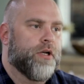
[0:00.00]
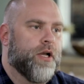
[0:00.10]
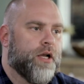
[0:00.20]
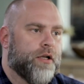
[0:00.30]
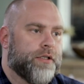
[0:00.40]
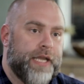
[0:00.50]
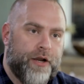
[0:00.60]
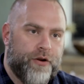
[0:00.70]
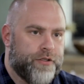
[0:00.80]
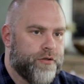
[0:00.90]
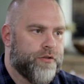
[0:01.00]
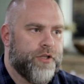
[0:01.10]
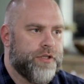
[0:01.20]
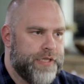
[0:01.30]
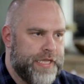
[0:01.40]
Uh, character
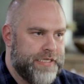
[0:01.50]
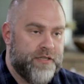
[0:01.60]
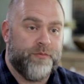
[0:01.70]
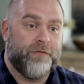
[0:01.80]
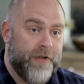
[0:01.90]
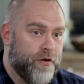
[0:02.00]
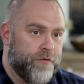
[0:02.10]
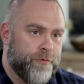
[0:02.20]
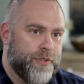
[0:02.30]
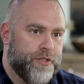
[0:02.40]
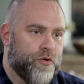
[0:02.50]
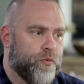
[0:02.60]
that they need to be very familiar